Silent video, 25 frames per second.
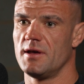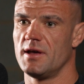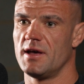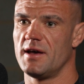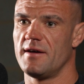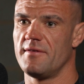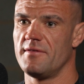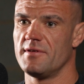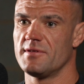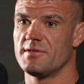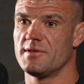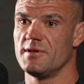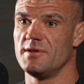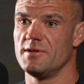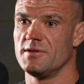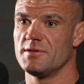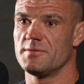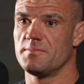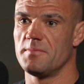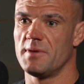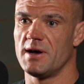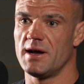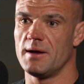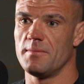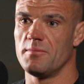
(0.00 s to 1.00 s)
ever
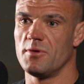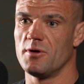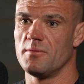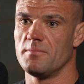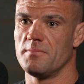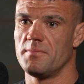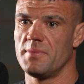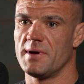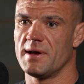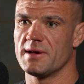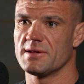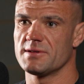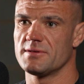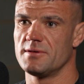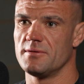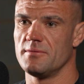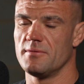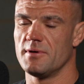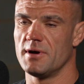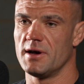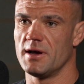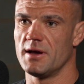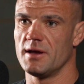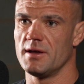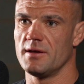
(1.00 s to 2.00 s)
since my mum passed
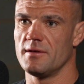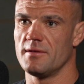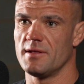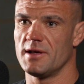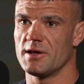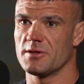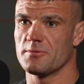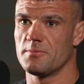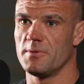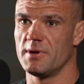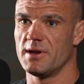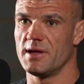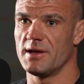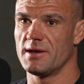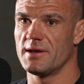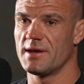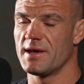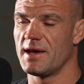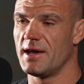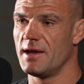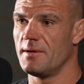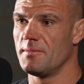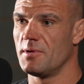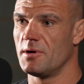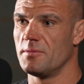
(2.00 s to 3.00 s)
away, that's when it
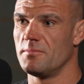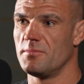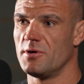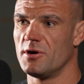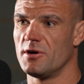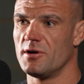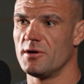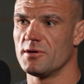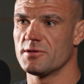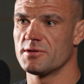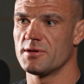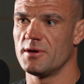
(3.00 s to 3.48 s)
came on more.